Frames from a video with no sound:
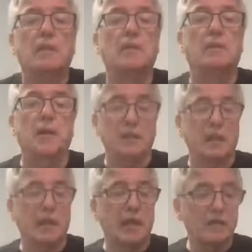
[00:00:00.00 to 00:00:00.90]
you know,
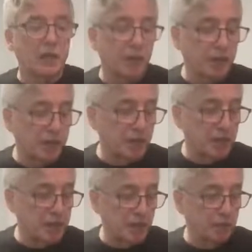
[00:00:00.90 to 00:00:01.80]
I have a couple of
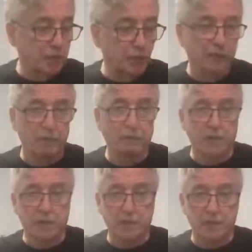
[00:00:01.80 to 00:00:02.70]
these, and both of them
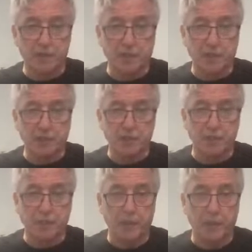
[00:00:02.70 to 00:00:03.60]
were in a state of
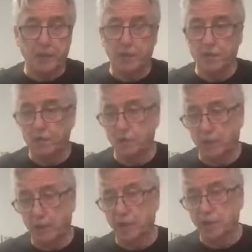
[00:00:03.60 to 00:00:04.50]
disrepair. So
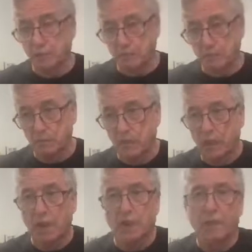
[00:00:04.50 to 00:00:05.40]
one of them
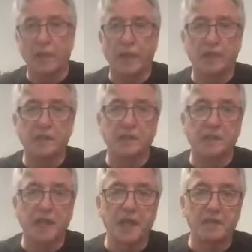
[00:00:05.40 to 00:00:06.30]
went under
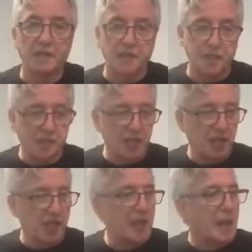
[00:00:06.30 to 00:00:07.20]
the knife, as they
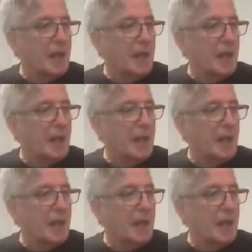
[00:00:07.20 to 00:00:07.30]
say,